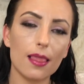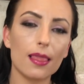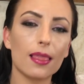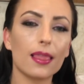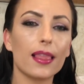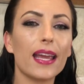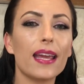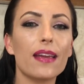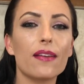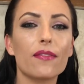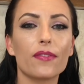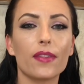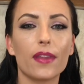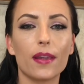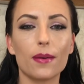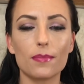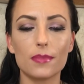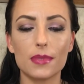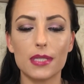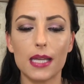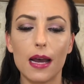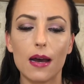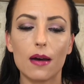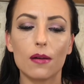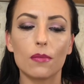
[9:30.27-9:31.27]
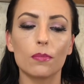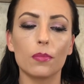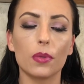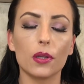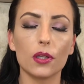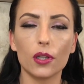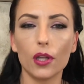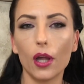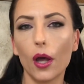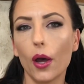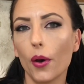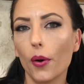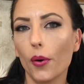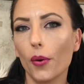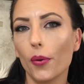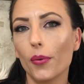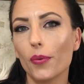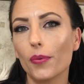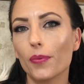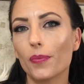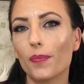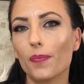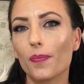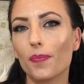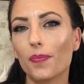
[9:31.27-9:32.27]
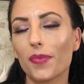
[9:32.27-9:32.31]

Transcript: leave them down below.